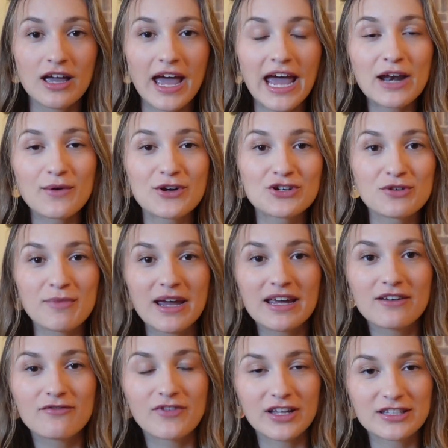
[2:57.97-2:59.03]
Anyway, she
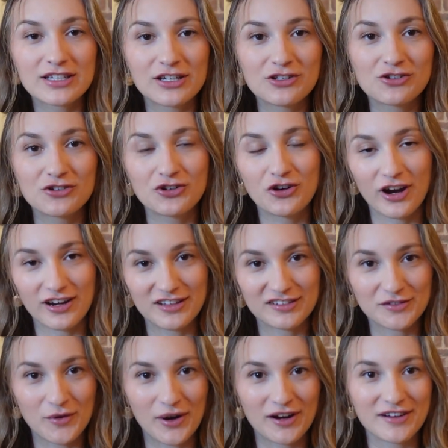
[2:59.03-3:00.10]
made vintage granny
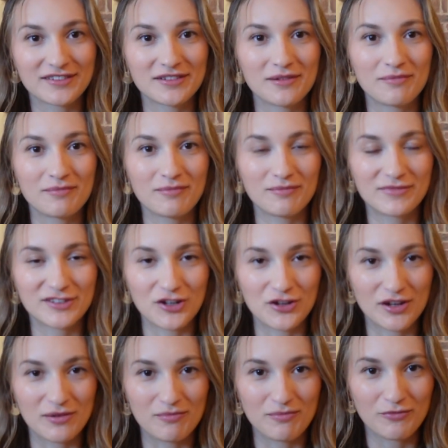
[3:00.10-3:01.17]
squares so you
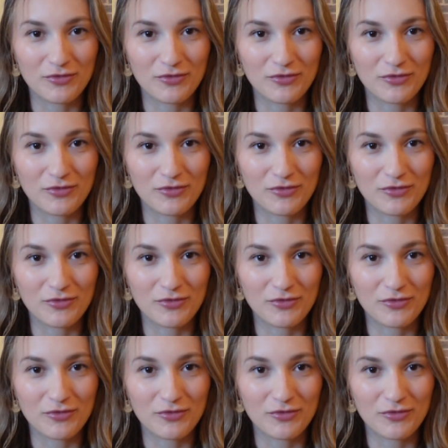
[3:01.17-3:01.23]
can